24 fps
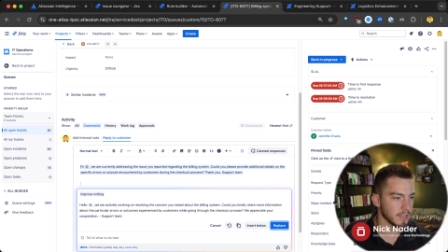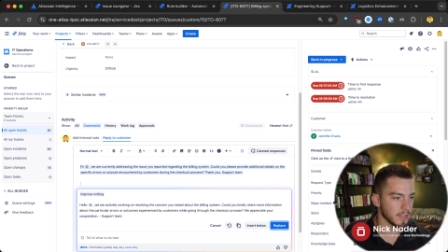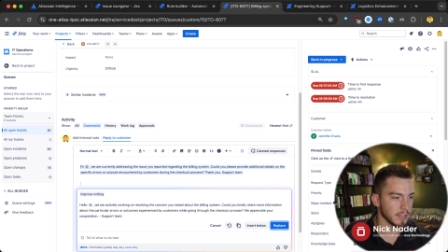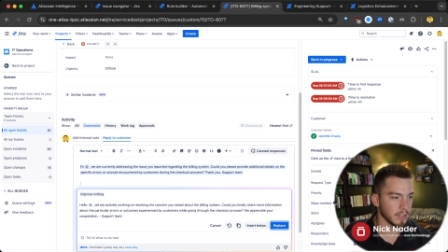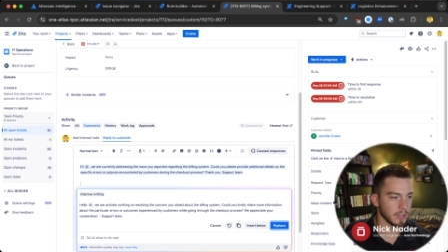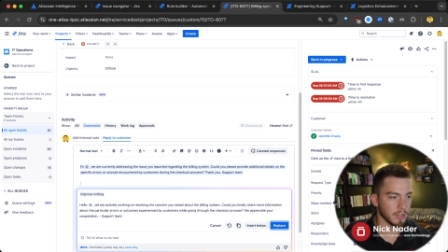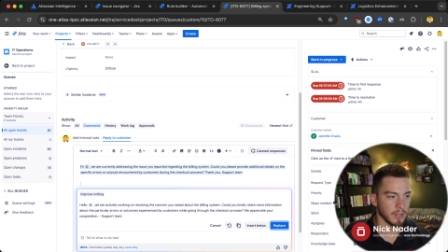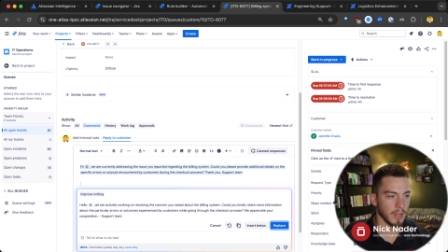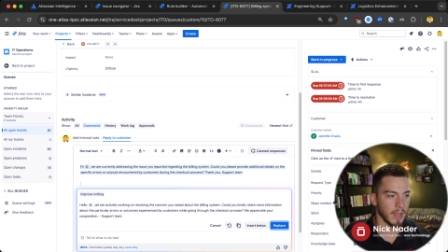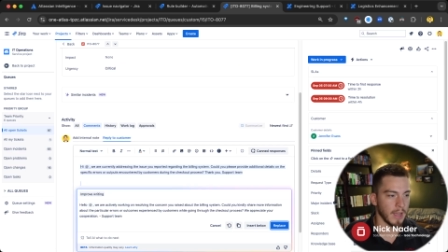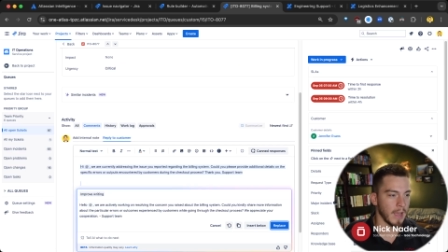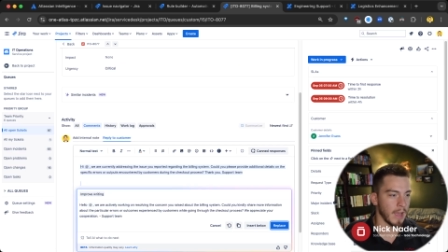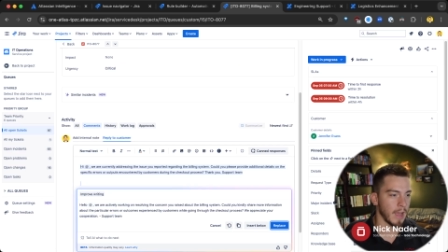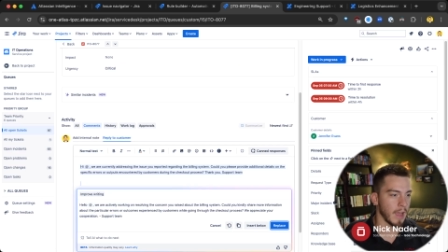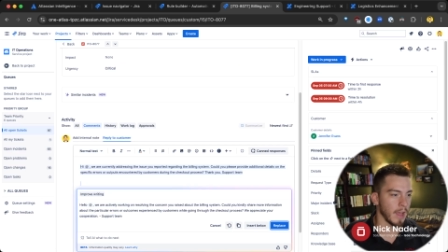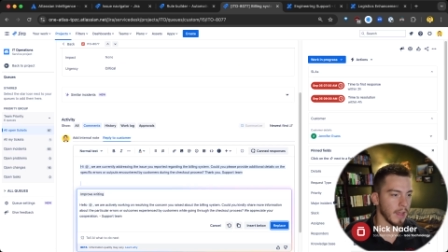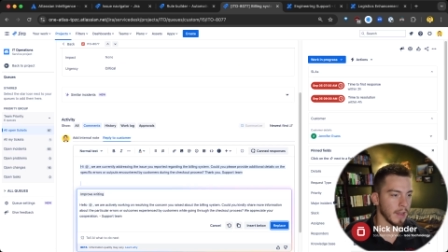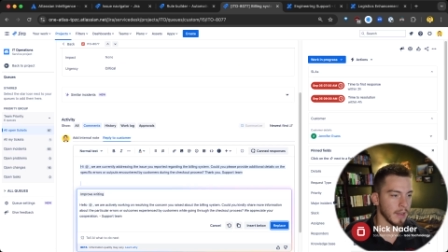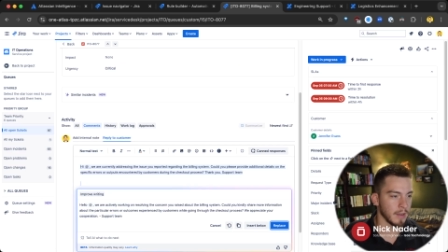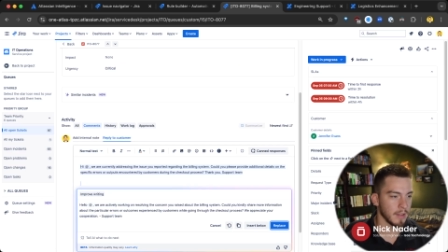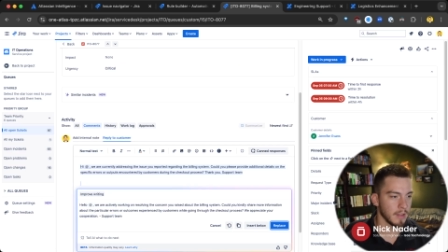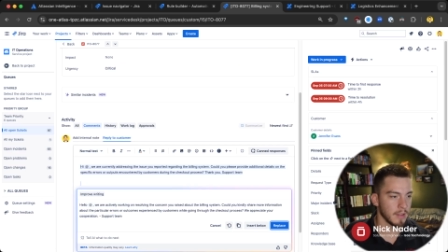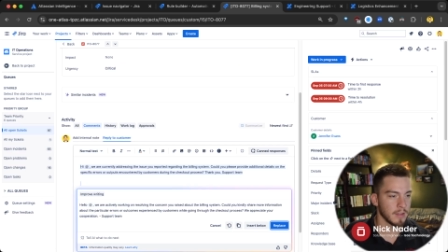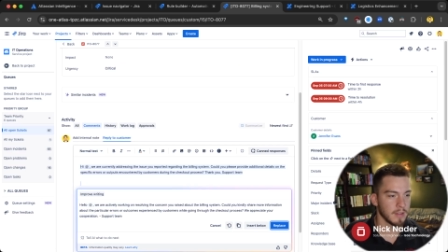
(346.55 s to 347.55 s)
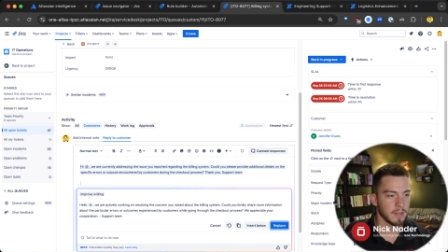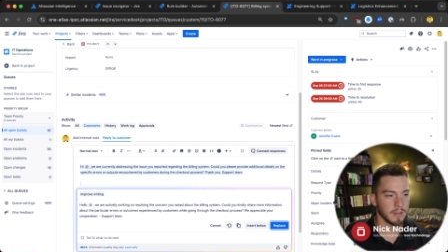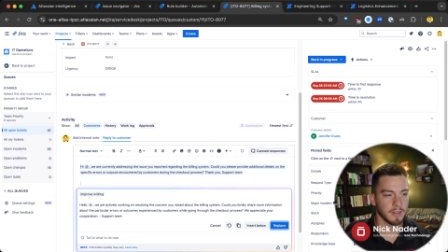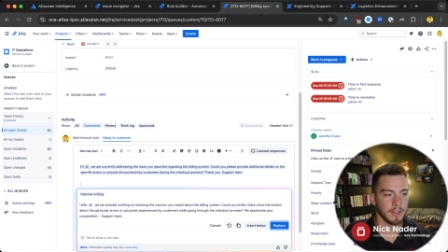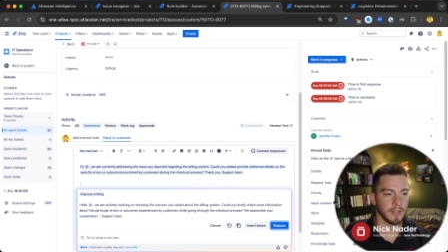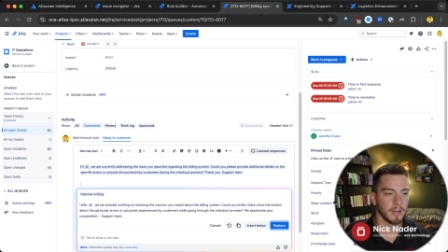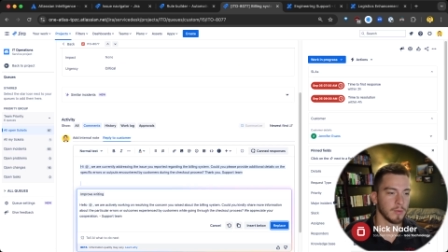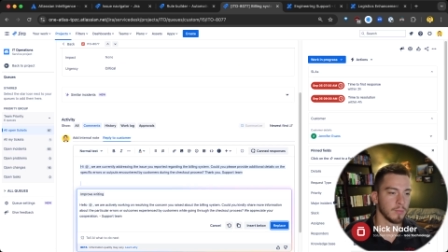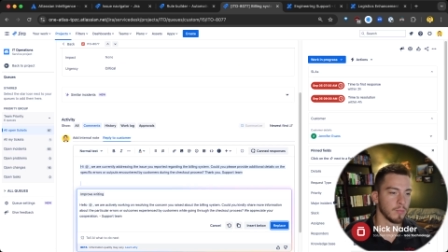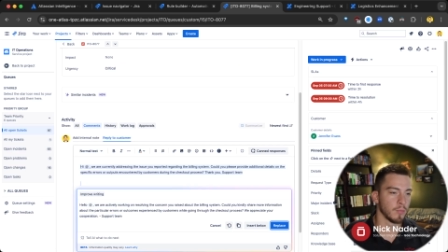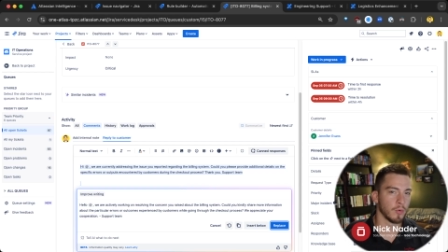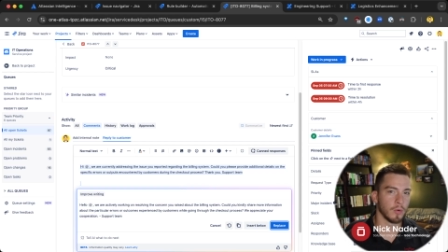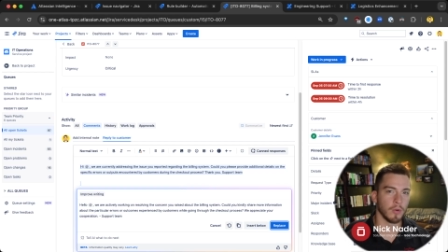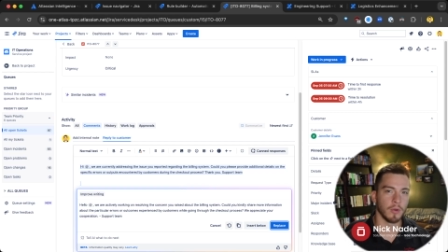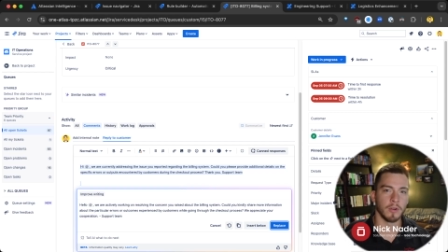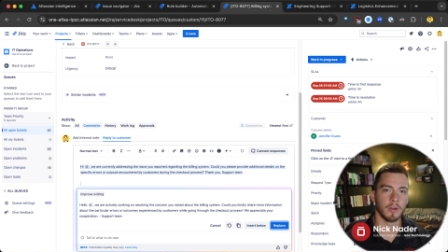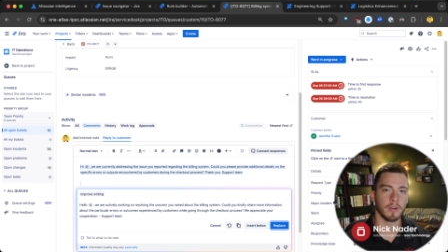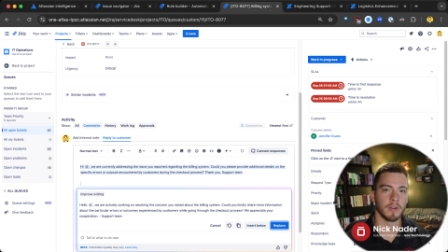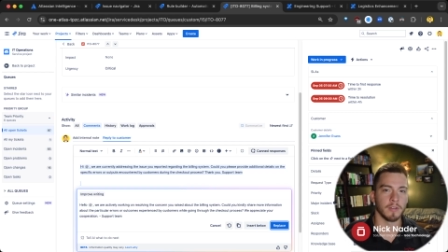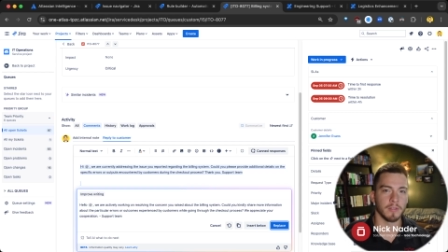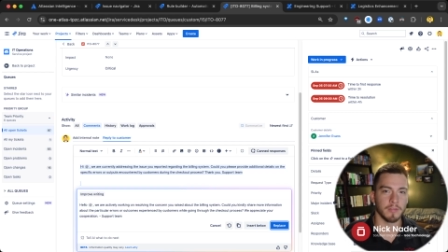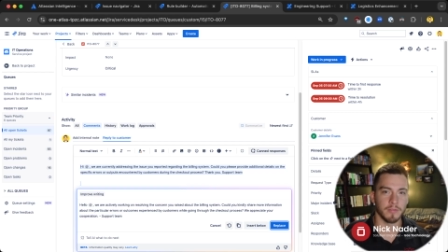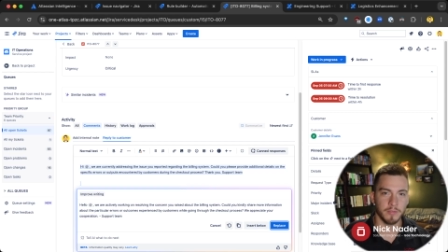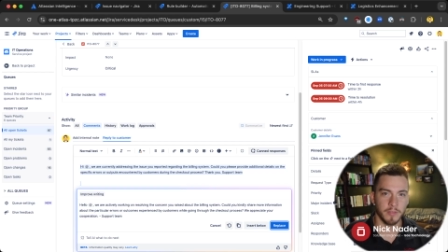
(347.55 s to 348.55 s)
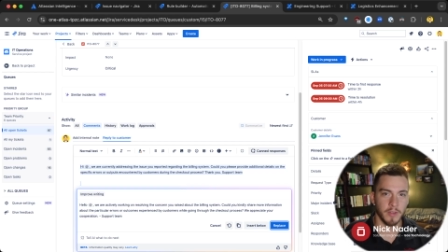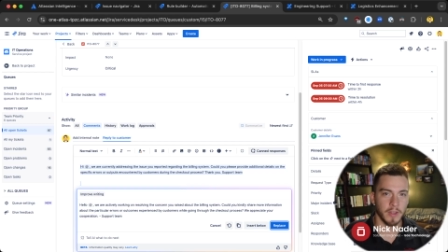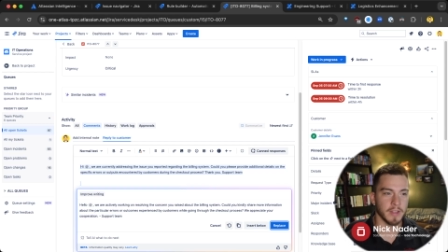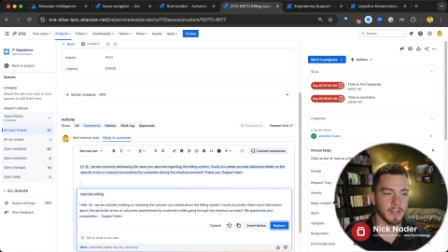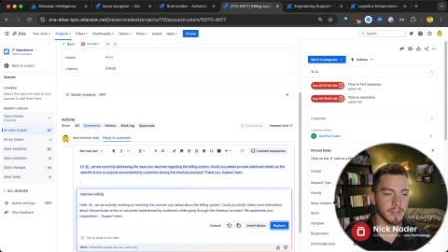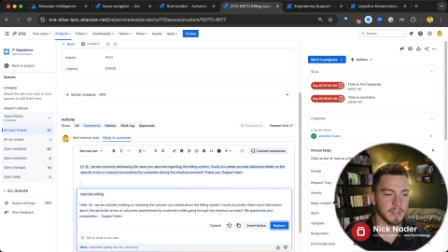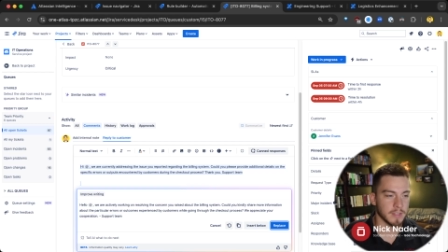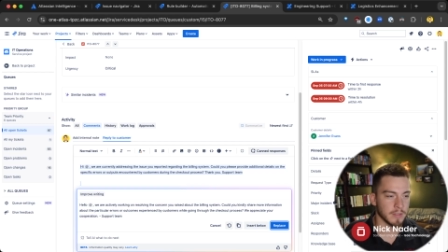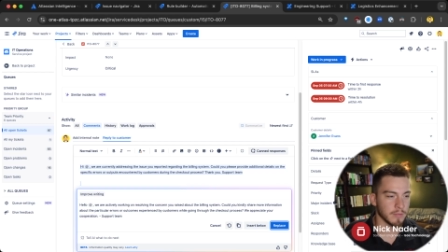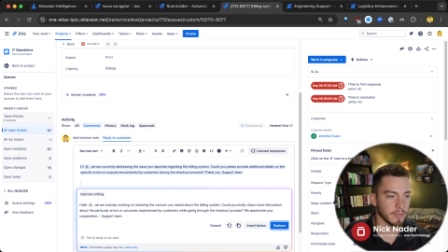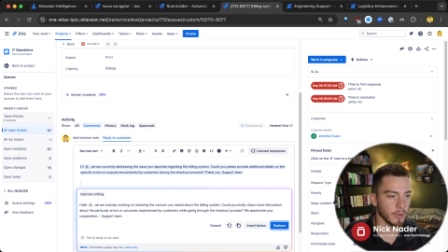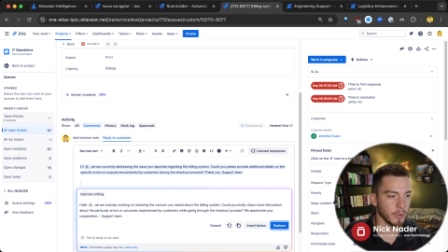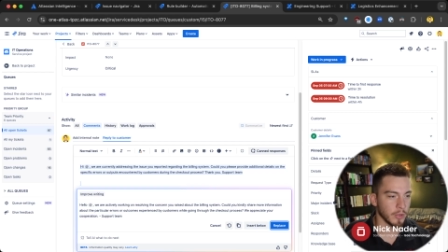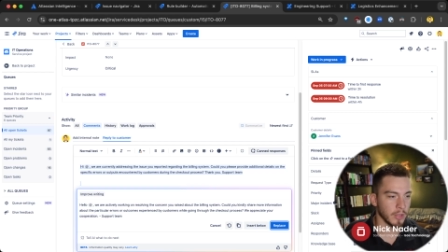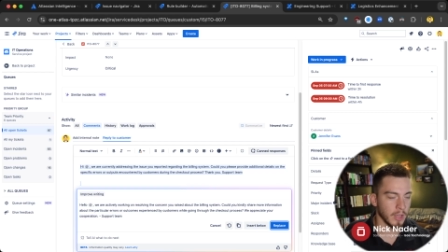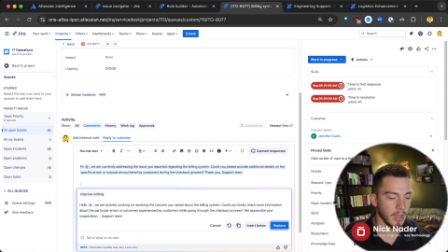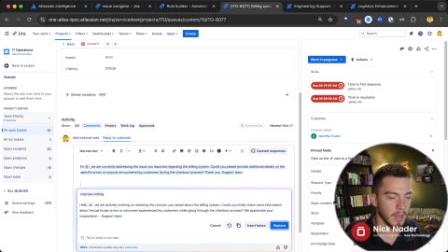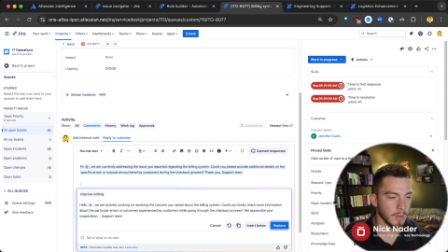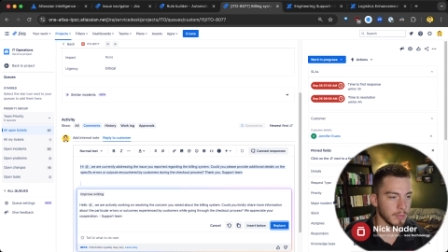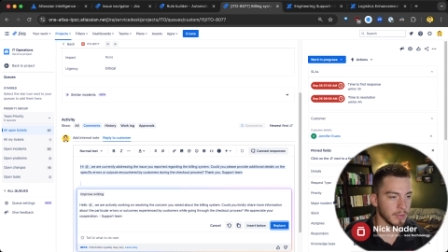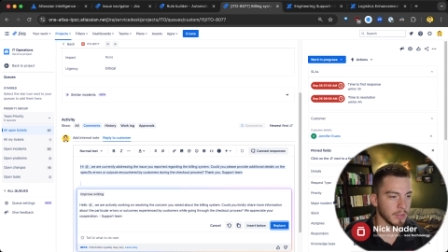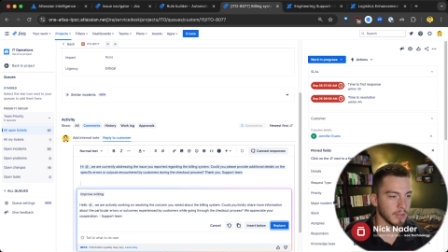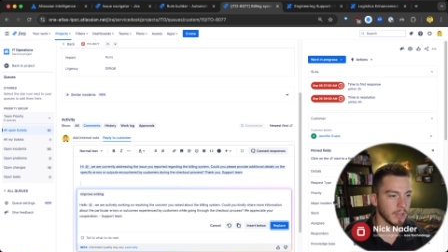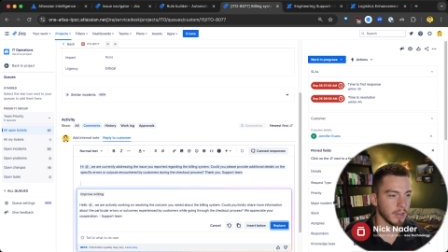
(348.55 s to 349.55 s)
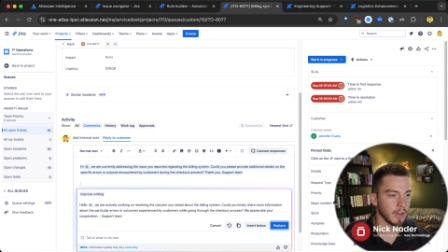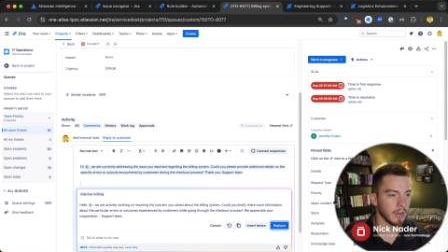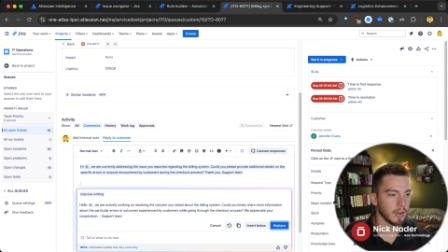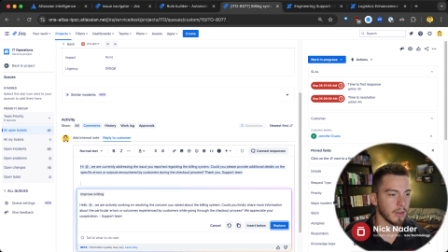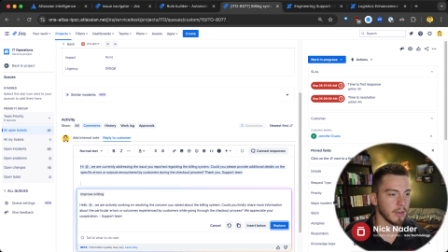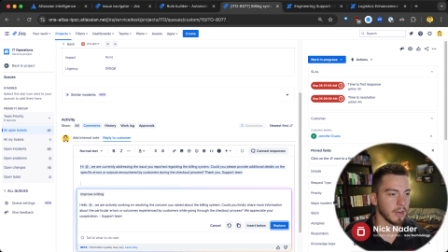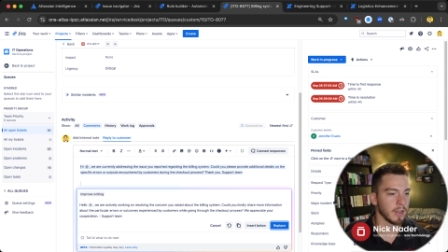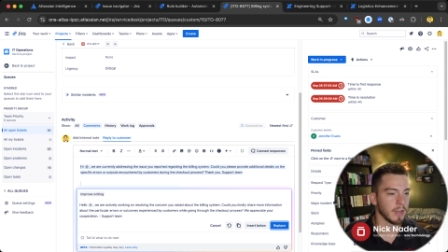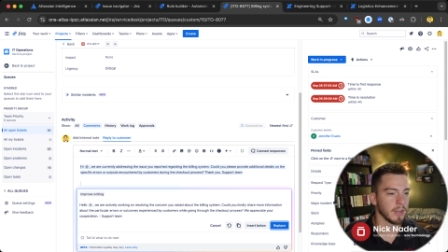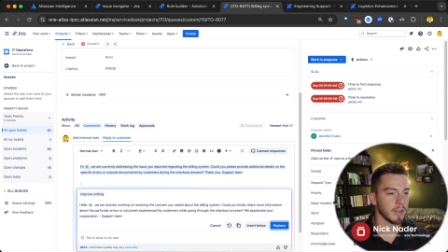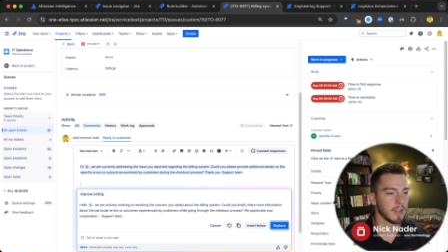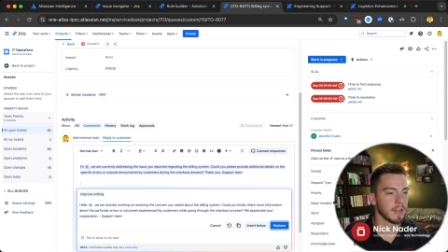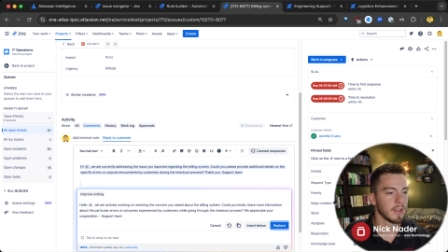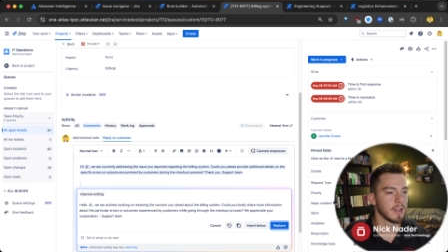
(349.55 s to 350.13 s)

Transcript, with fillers: It'll add a little more fancy vocabulary,